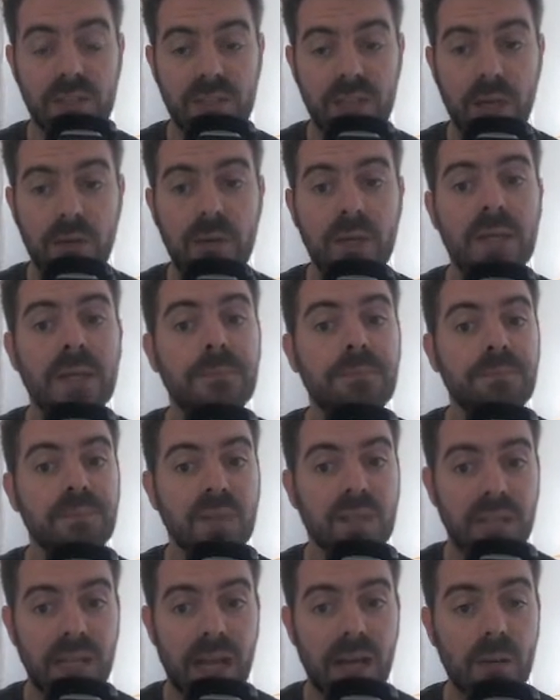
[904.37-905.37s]
So
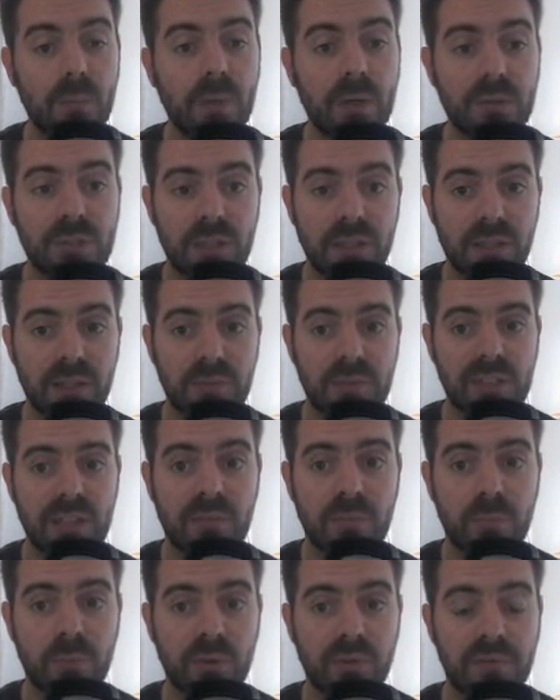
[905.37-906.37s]
Callum Wilson, I think for
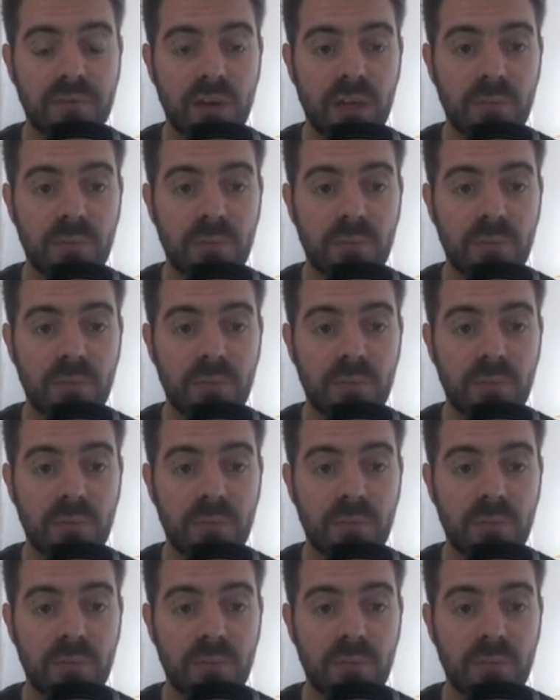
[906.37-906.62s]
7.5